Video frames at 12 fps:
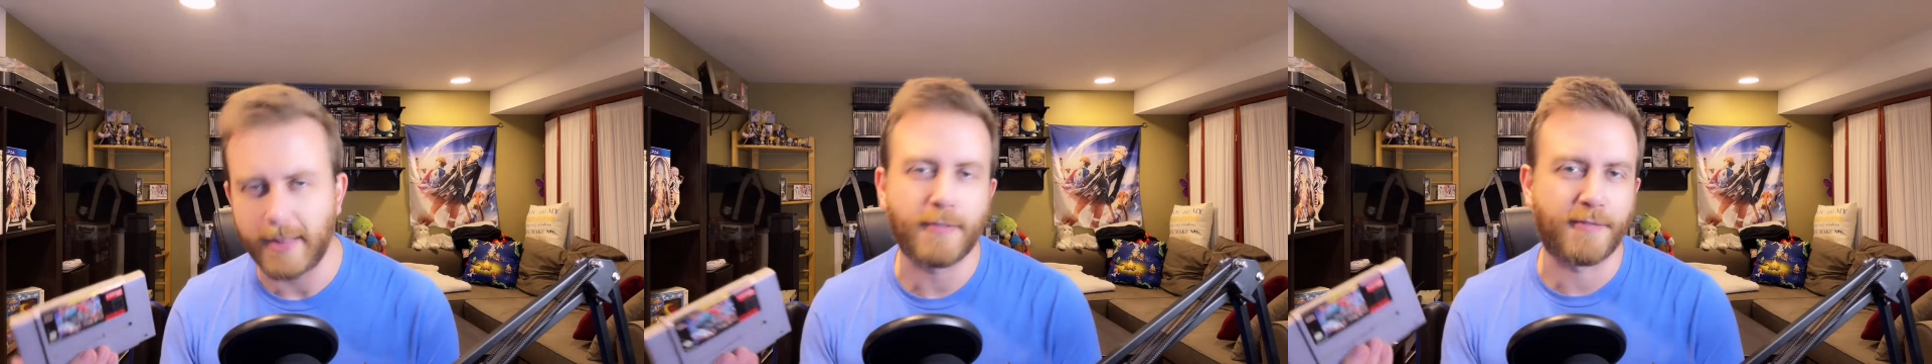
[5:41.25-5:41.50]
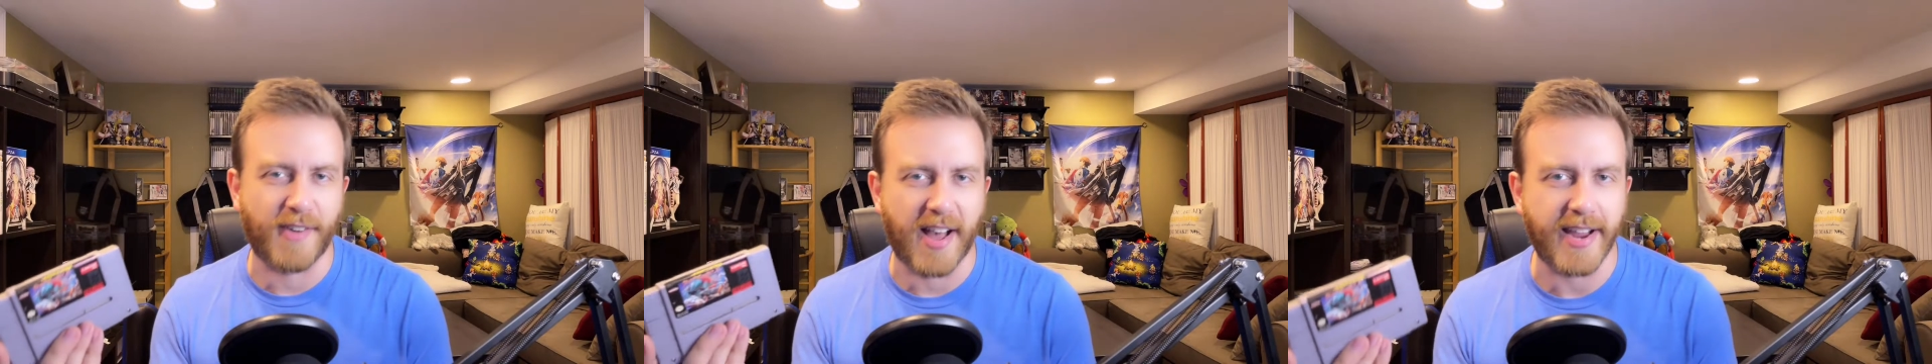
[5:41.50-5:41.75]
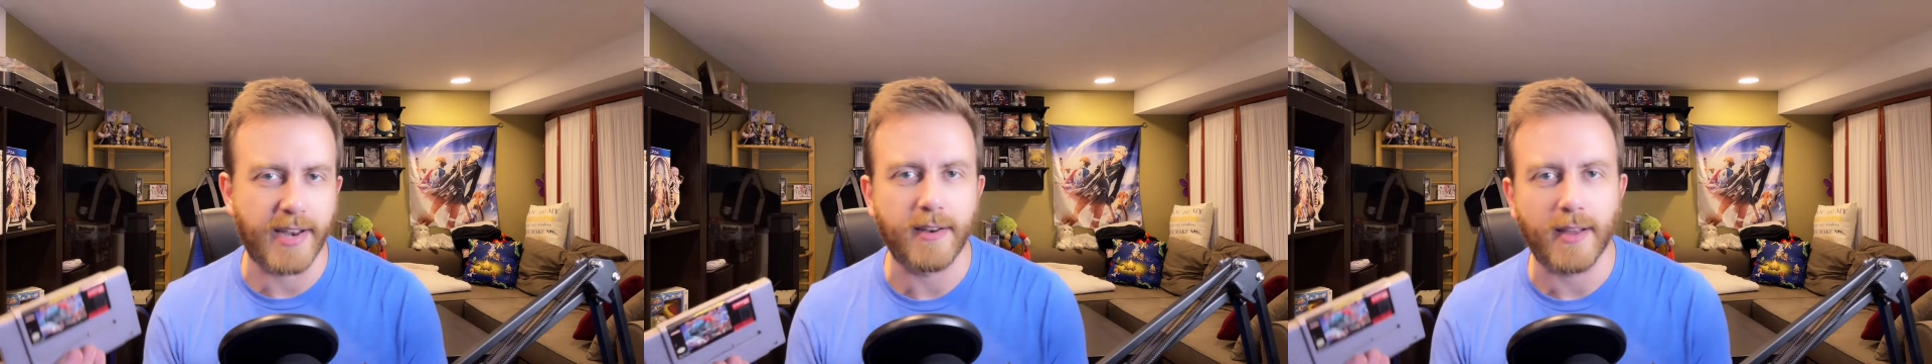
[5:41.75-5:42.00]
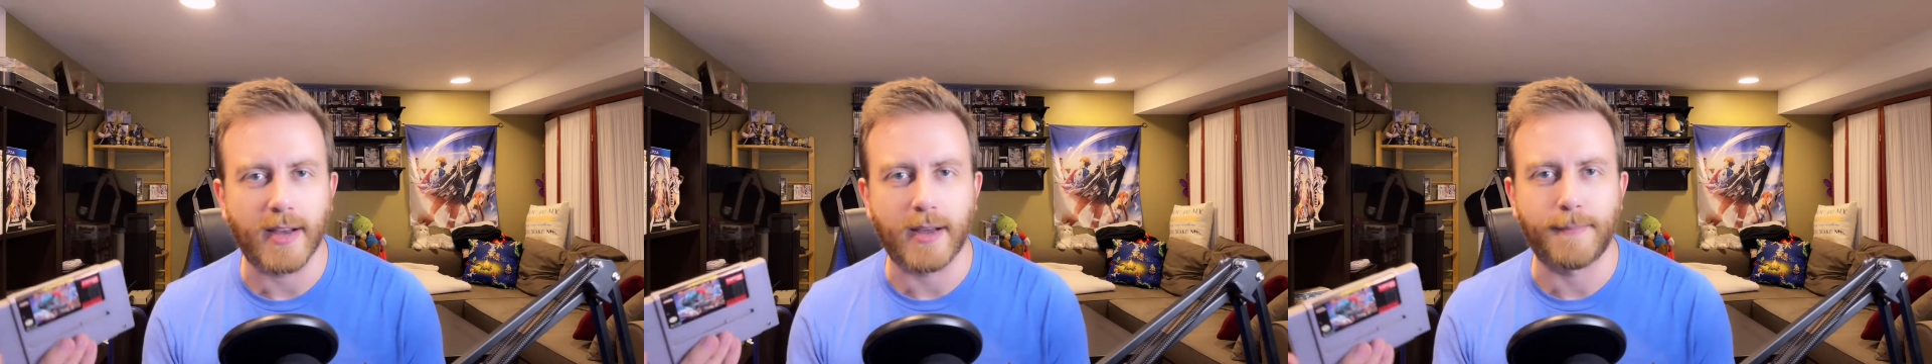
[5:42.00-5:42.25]
It's fine.
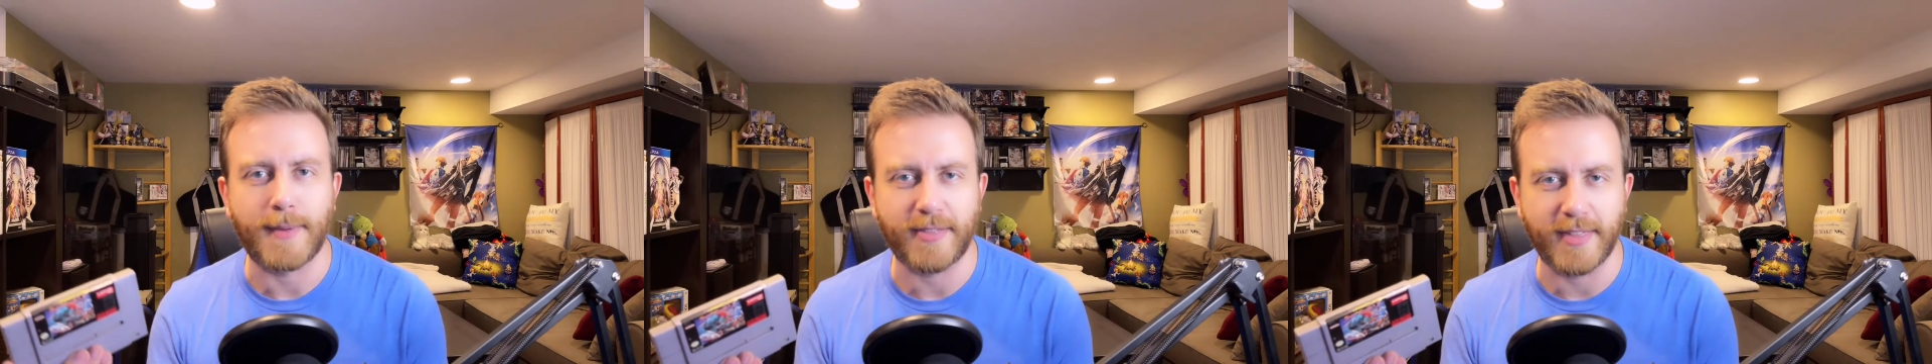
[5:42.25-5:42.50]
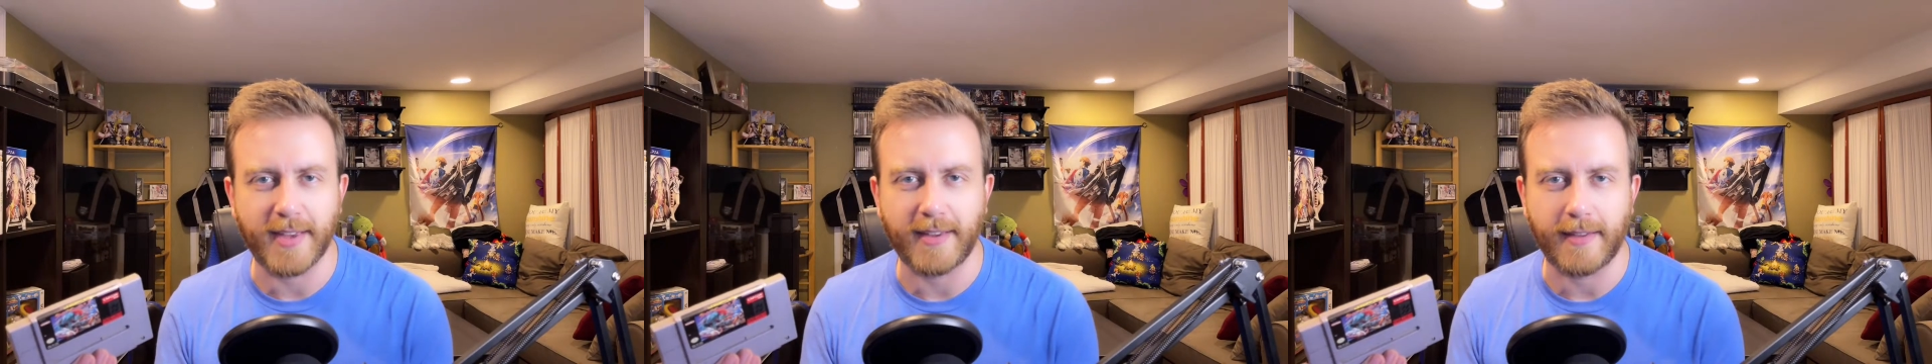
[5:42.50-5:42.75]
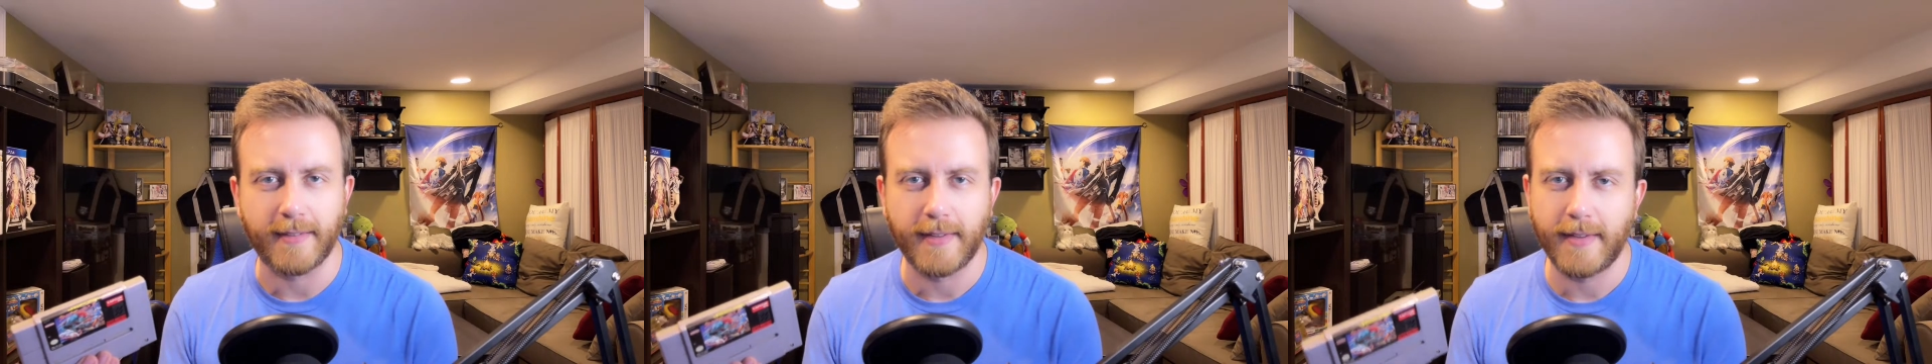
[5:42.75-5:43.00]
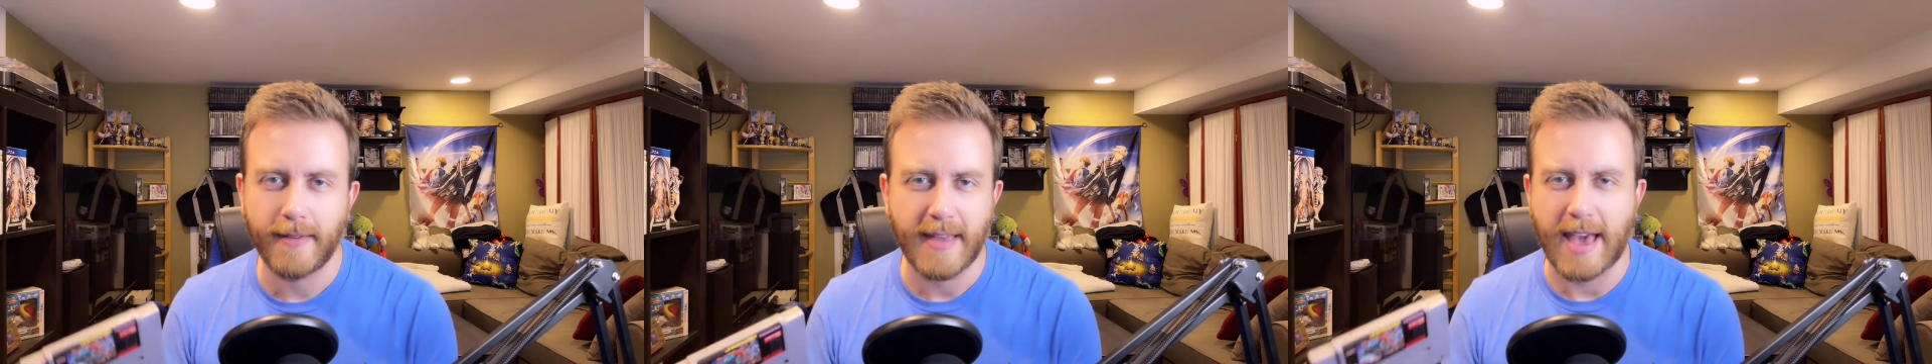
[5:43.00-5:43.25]
I think
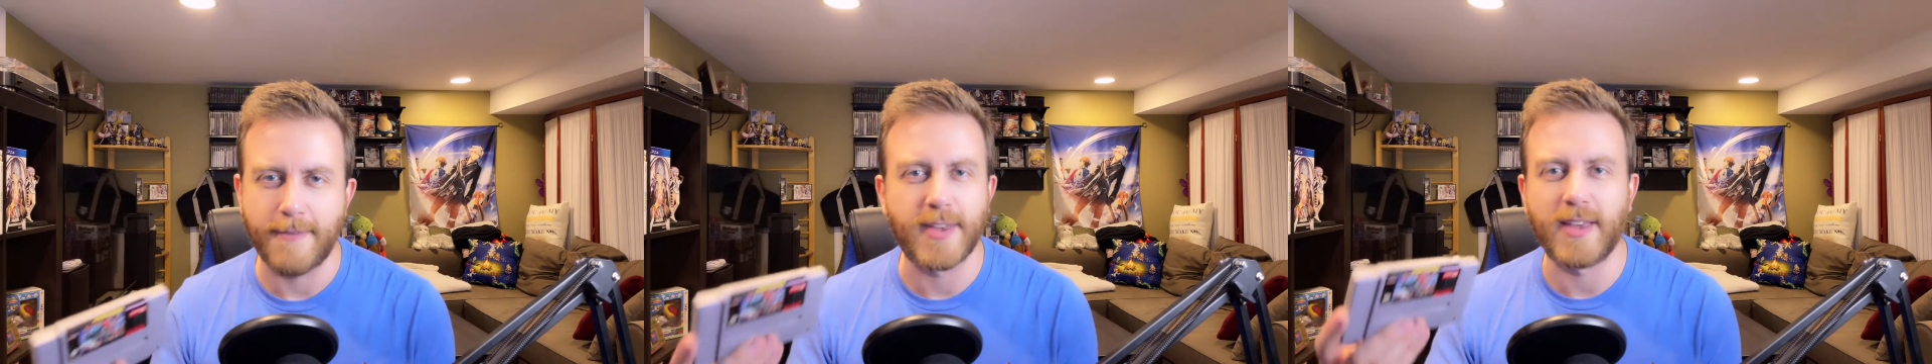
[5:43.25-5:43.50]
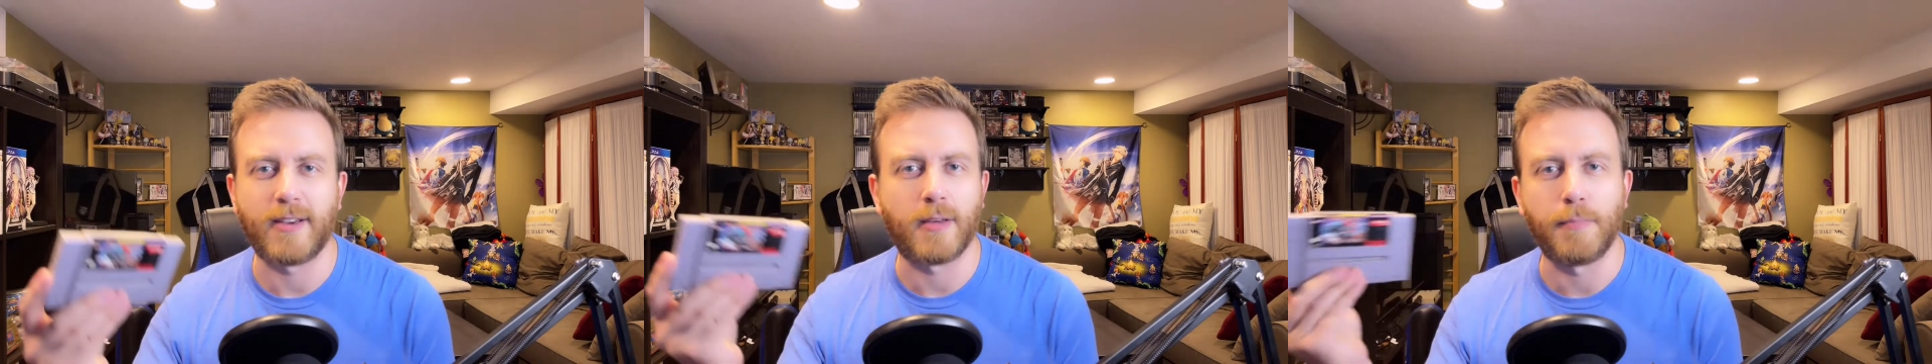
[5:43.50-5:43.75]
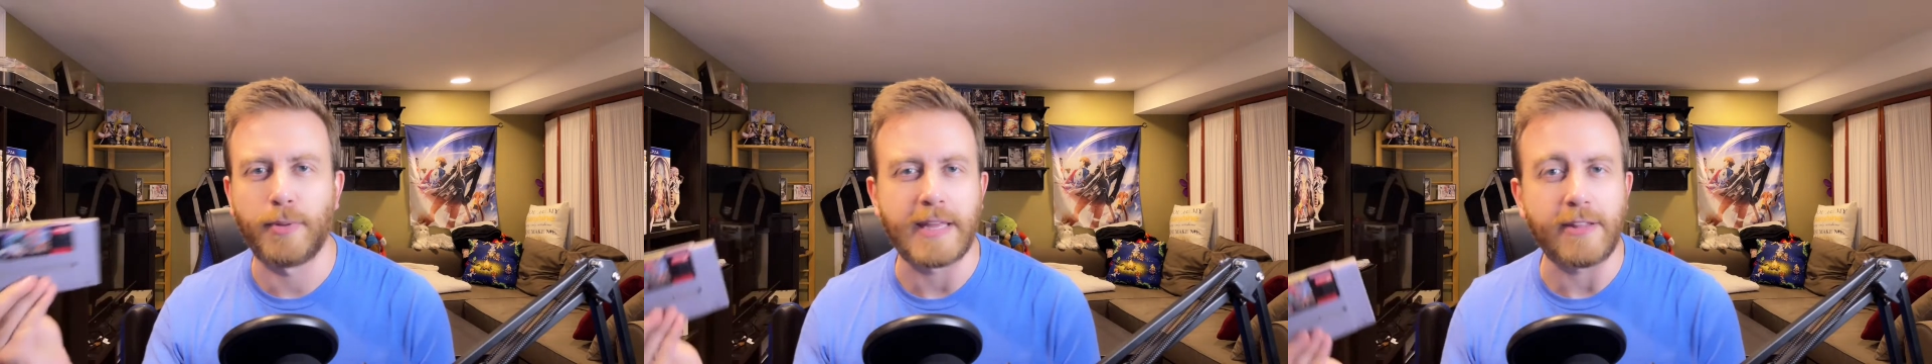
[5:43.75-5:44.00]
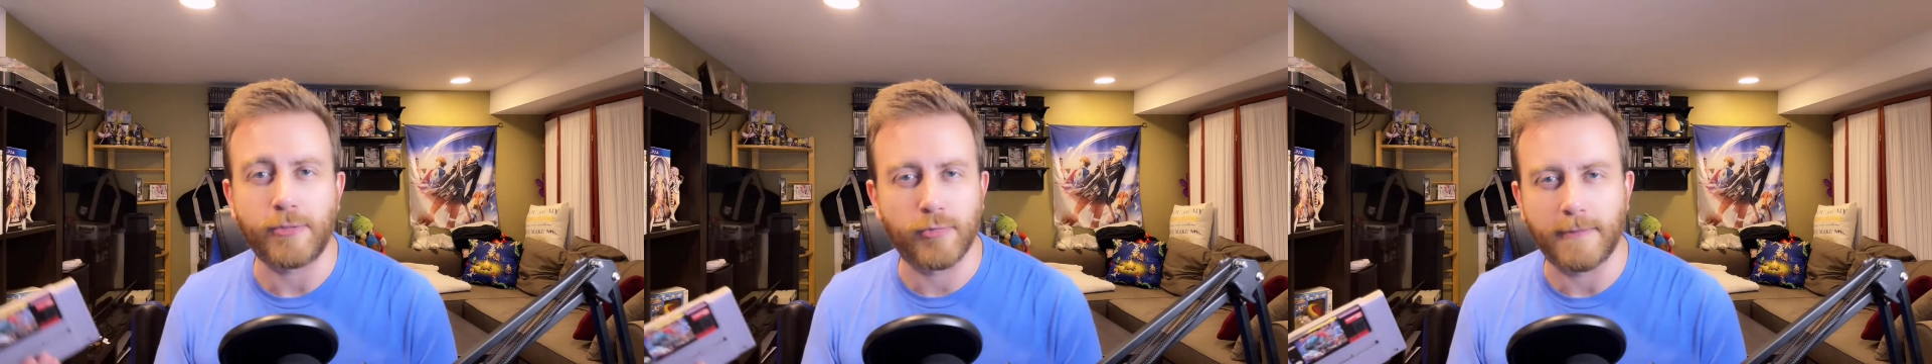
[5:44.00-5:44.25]
having a
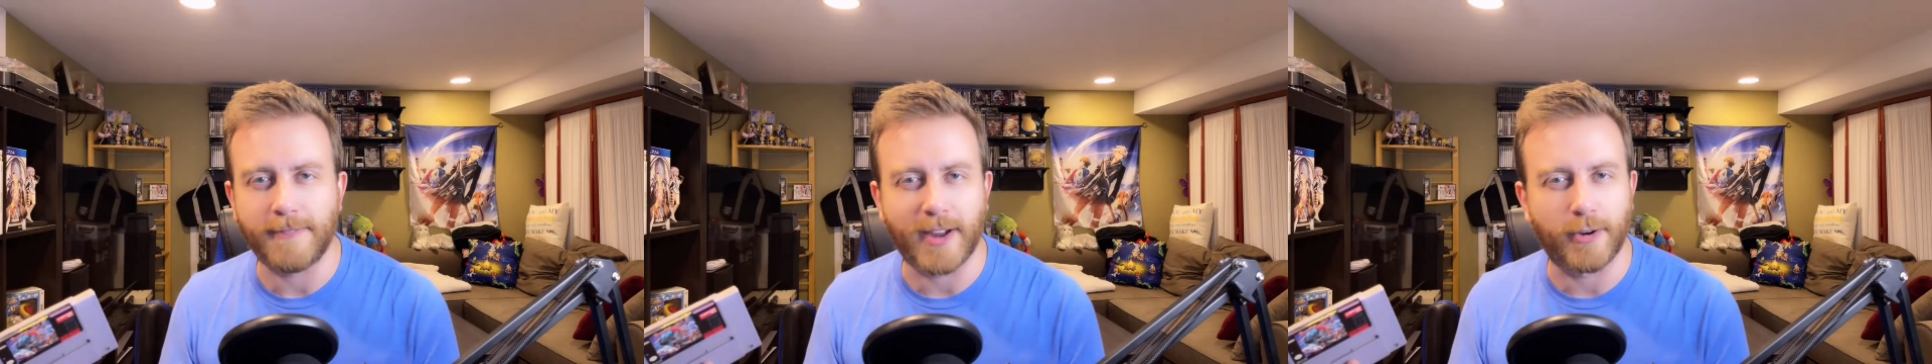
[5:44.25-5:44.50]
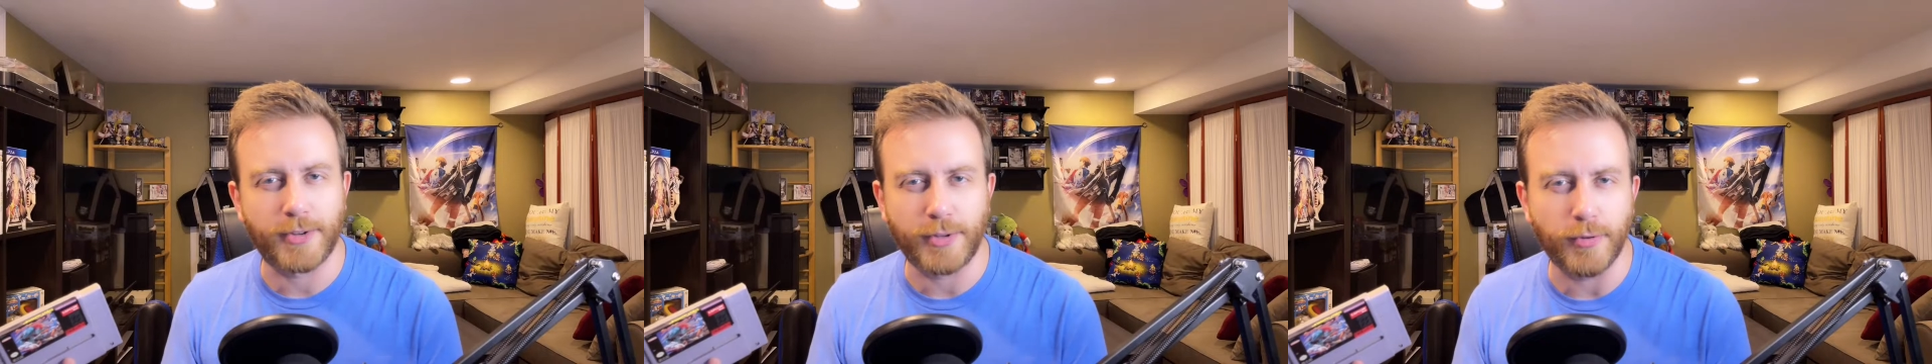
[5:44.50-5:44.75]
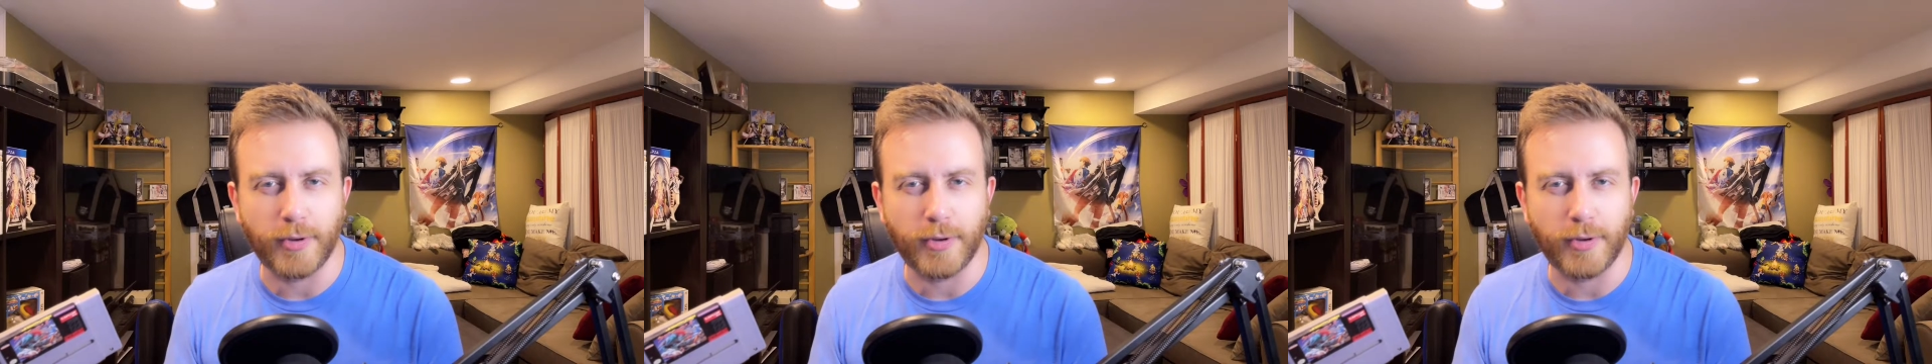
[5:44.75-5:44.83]
complete Street Fighter 2